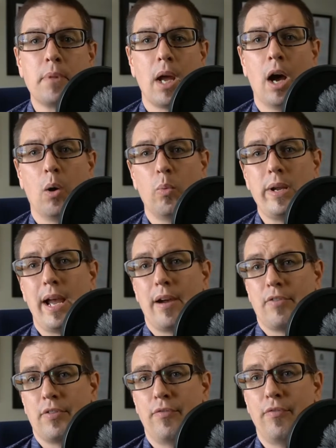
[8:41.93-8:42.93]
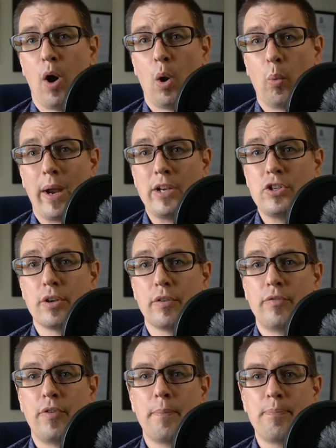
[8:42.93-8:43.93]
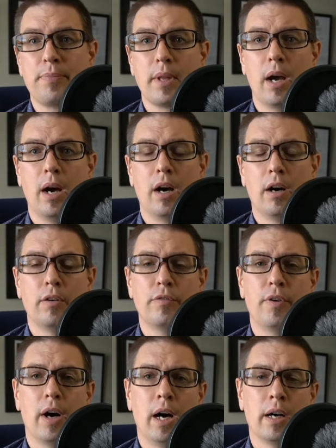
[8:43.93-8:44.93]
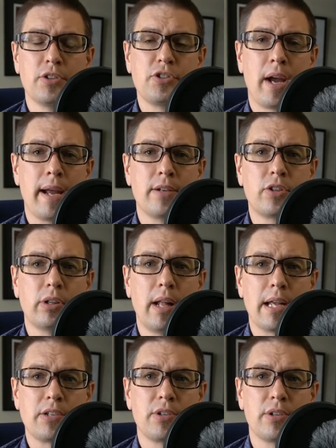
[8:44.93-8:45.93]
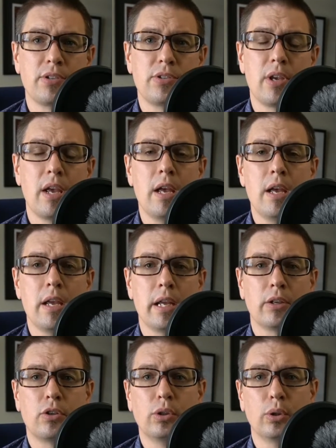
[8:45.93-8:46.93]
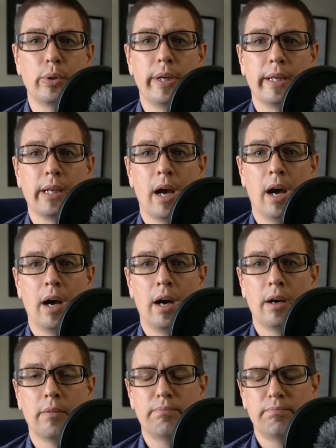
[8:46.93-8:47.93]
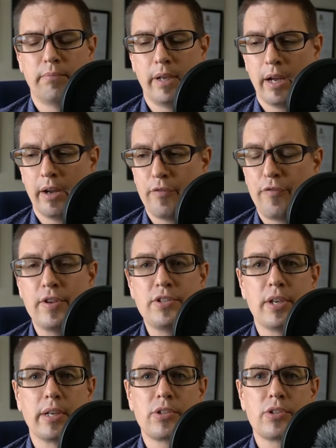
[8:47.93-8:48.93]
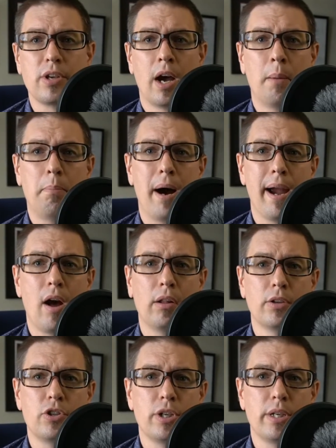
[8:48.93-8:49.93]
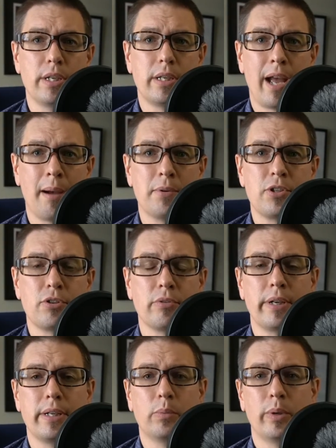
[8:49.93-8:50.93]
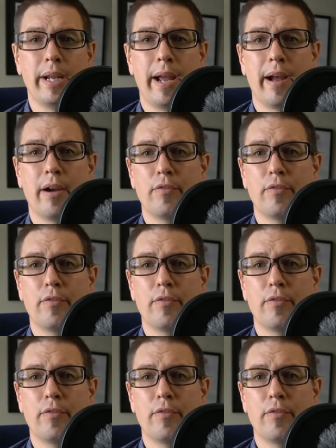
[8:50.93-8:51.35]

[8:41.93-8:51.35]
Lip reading: We have a range of science classes, including physics, biology, chemistry. We have